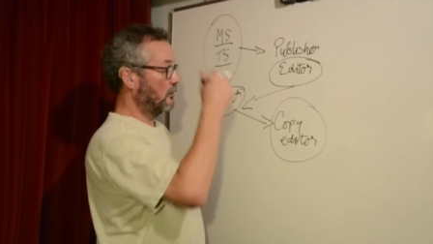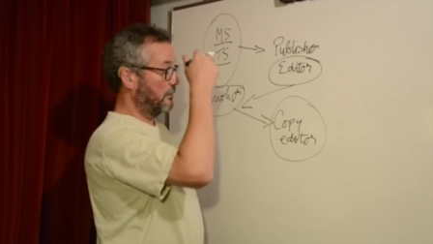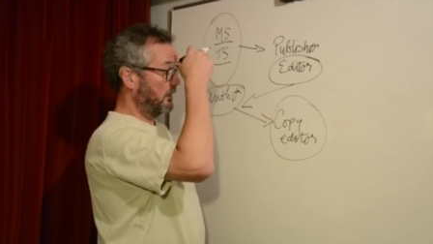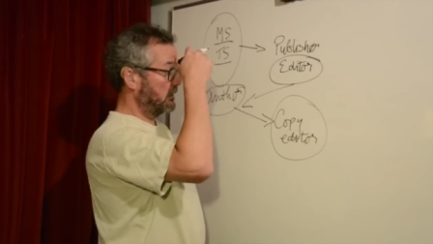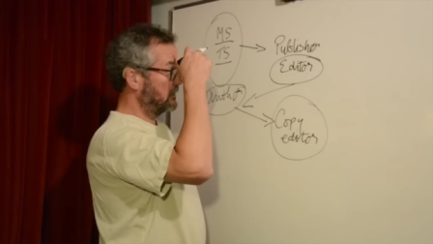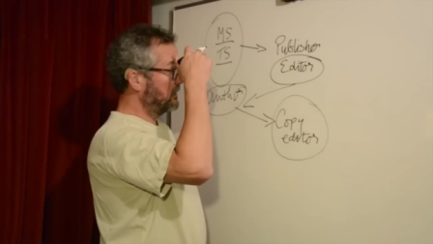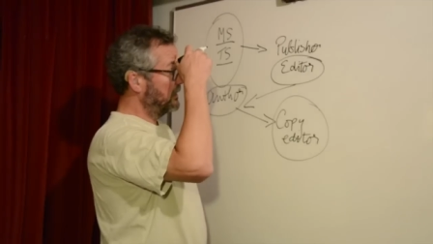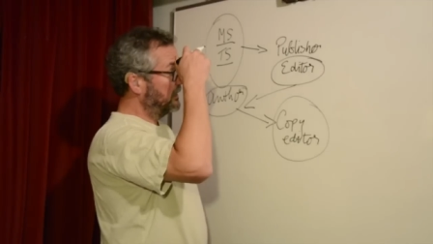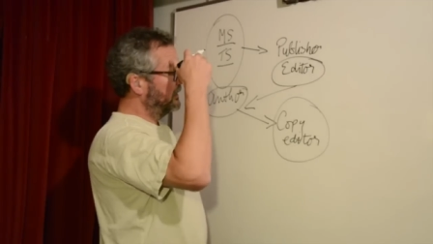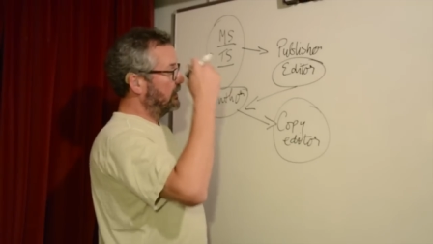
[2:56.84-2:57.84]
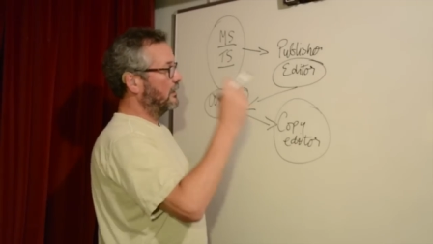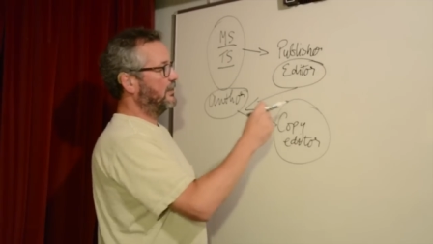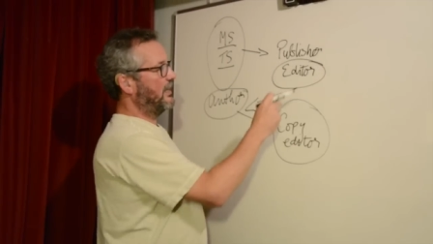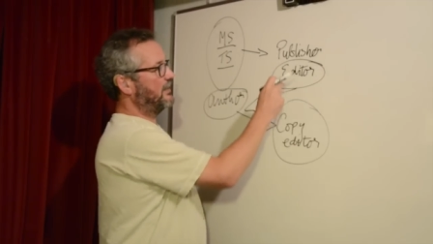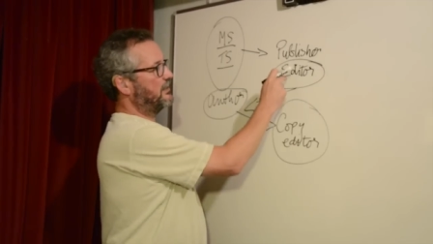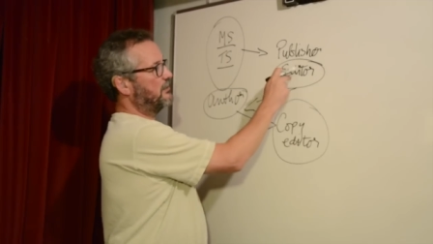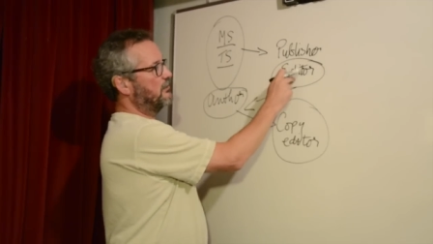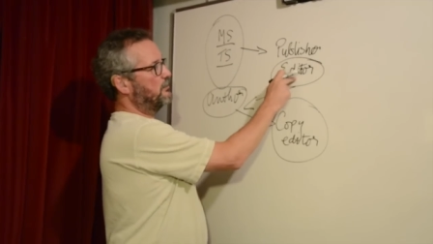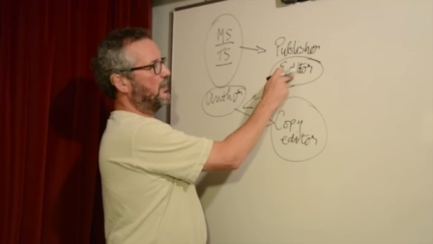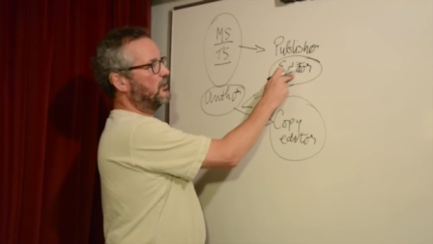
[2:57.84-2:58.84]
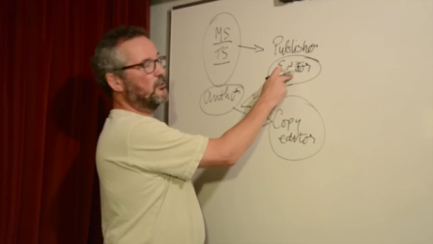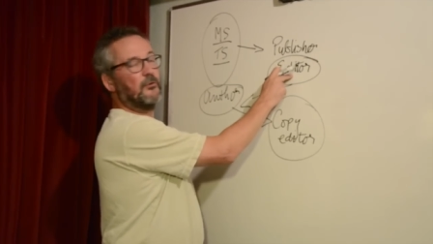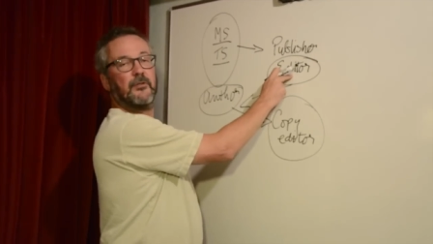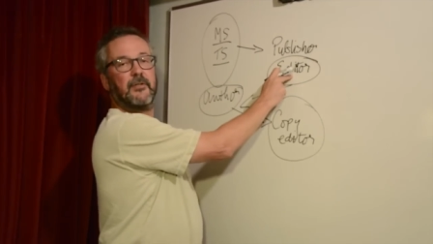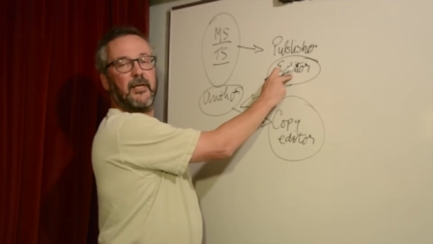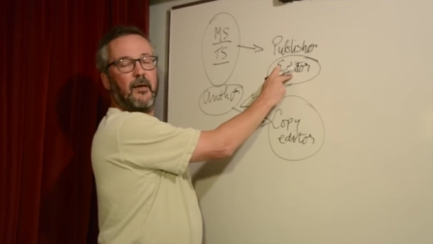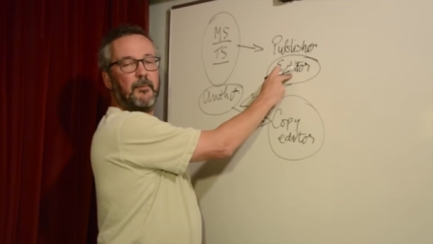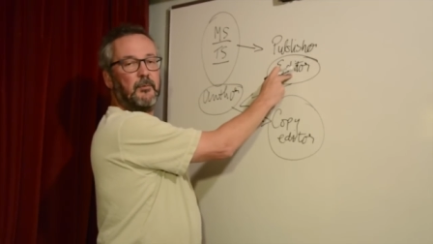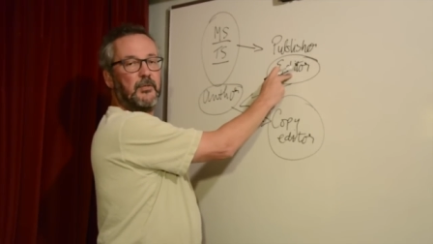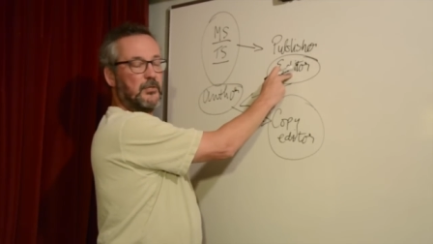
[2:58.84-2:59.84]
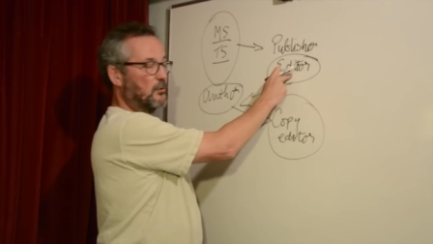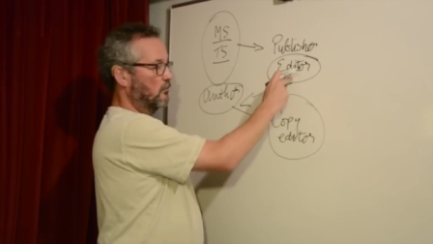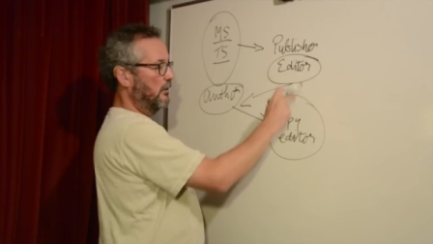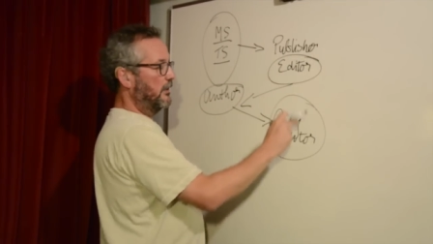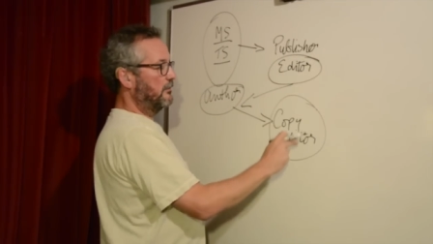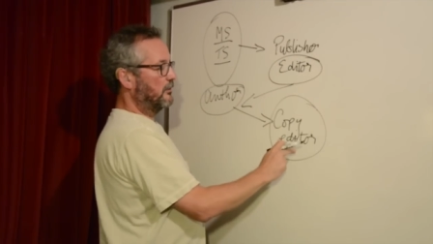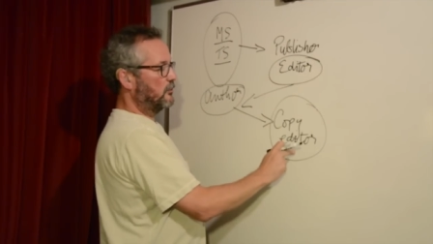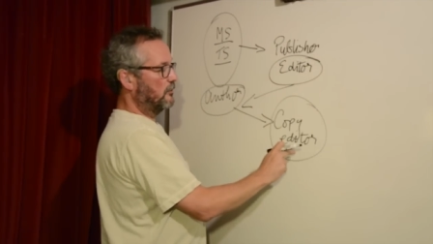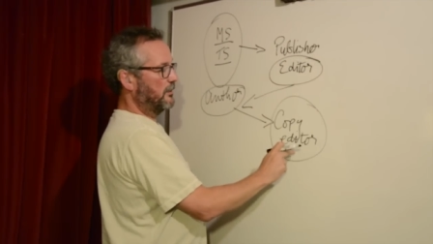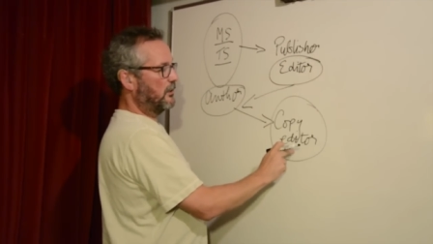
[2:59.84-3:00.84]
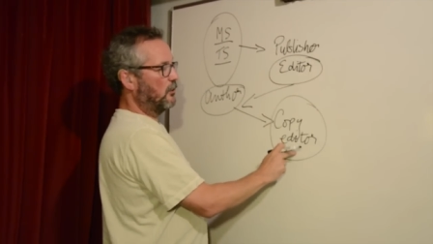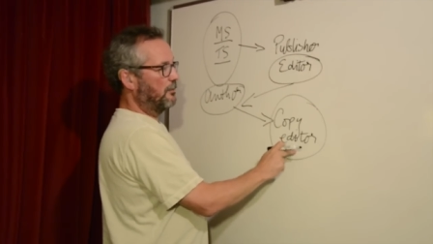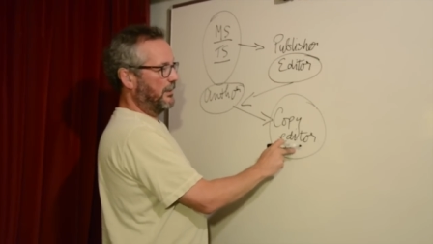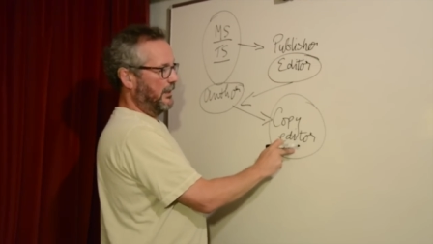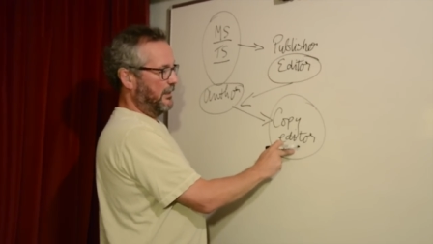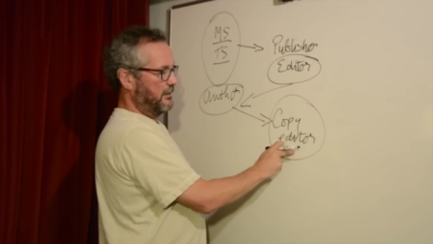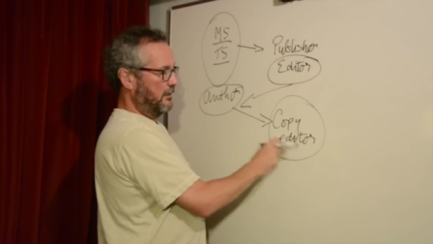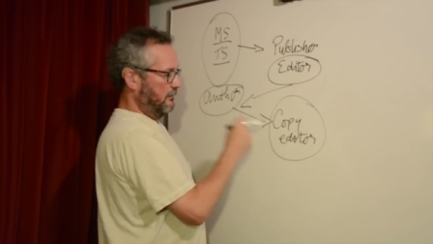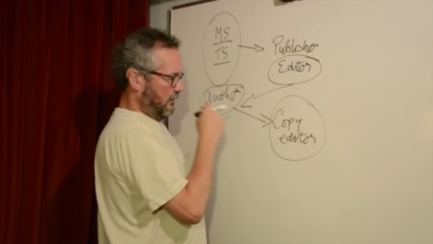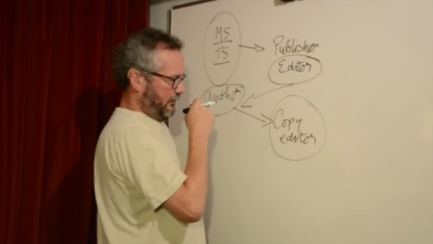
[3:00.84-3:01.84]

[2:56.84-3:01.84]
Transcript: copy editors. Now, the editor has made sure that they're happy with the story. The job of the copy editor